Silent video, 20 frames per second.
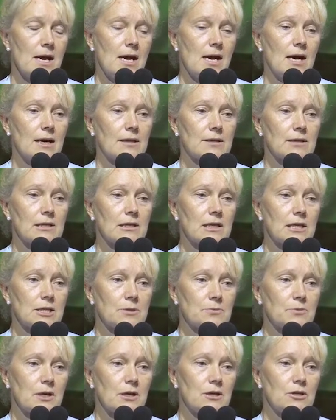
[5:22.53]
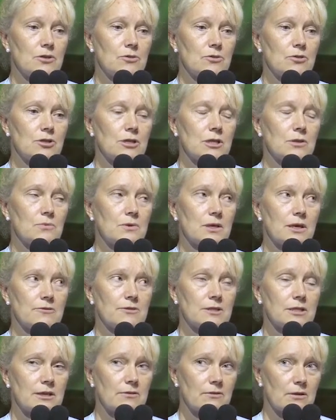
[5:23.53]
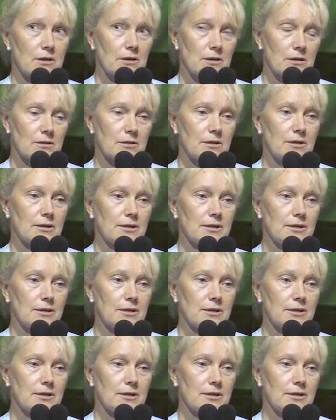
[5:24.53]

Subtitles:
And the glass we are using, we have several